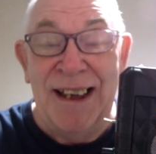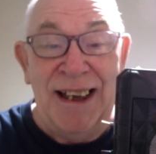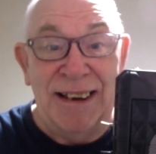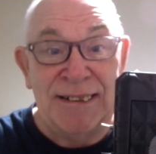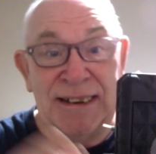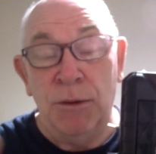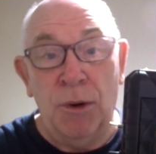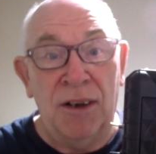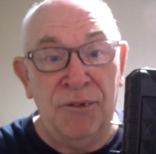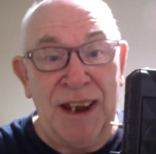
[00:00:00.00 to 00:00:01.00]
and see
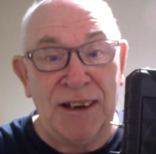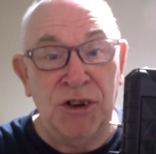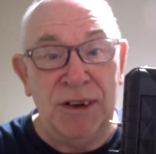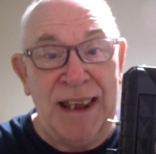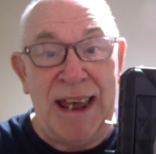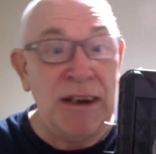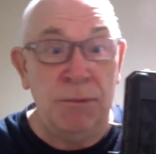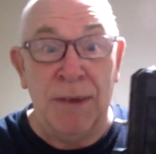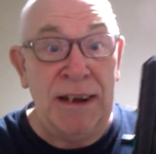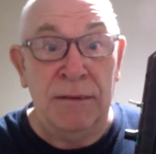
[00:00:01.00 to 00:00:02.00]
what effects you get.
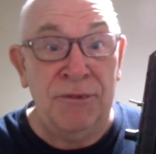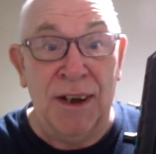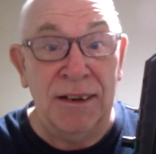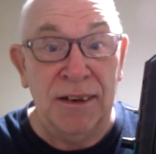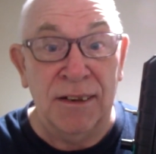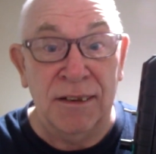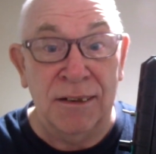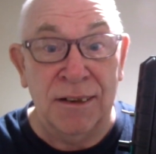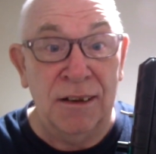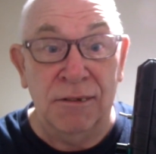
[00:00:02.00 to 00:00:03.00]
You may find
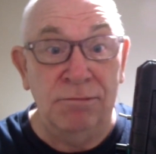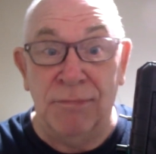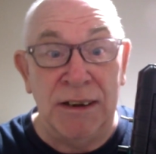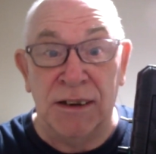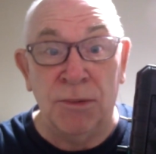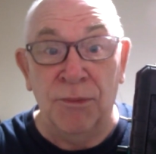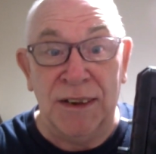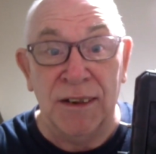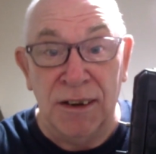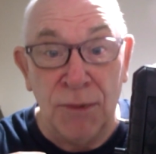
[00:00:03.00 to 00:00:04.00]
that it's
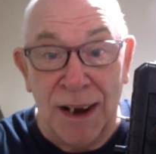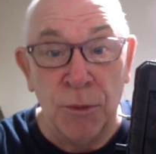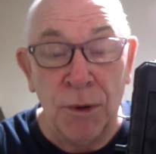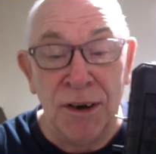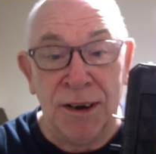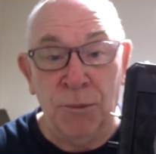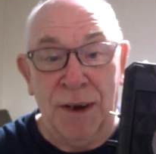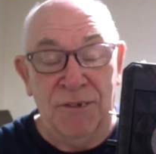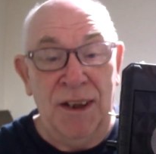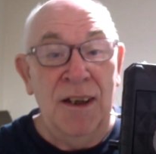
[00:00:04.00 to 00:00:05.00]
something that you like working
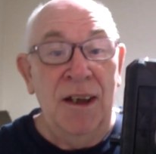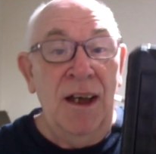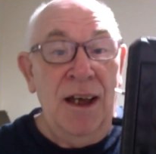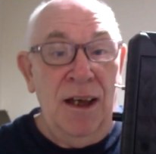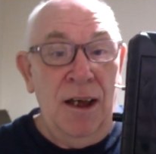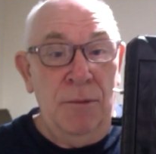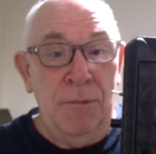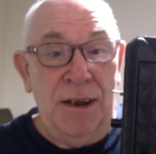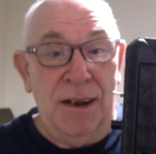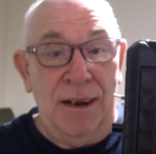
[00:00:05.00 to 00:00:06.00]
with.
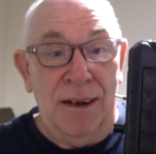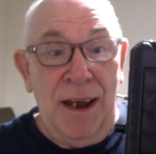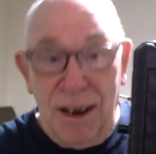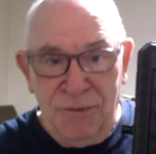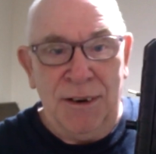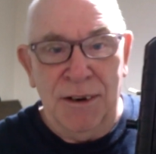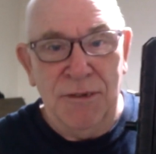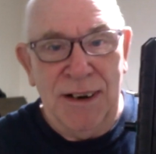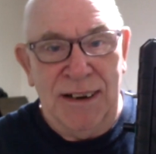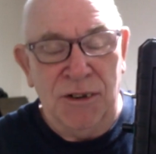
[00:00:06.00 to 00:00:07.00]
And I found it
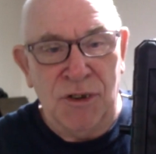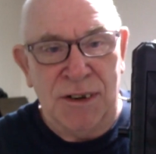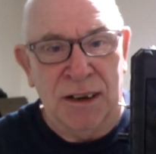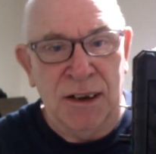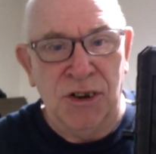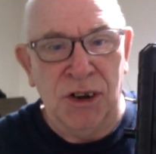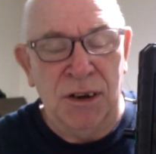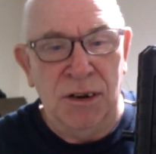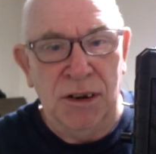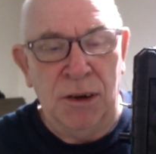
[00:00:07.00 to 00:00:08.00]
really interesting because you
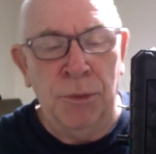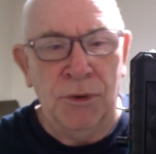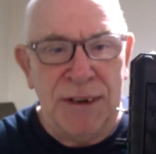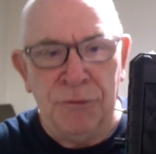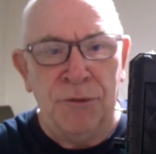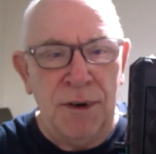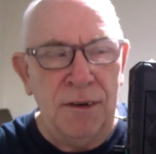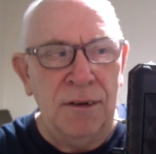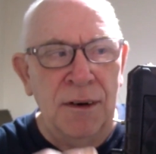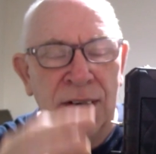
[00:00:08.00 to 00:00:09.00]
can put
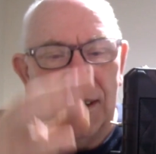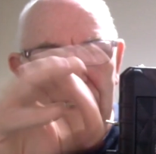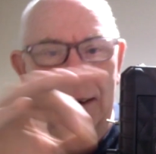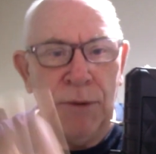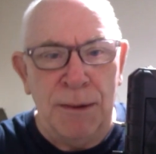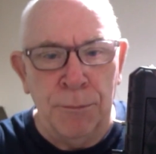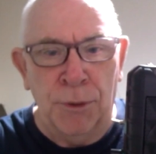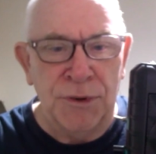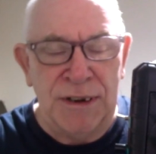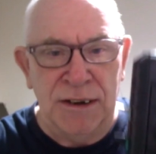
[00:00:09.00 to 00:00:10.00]
different sound
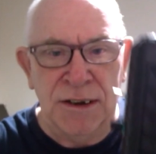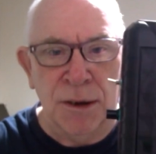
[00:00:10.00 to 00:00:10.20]
inputs into the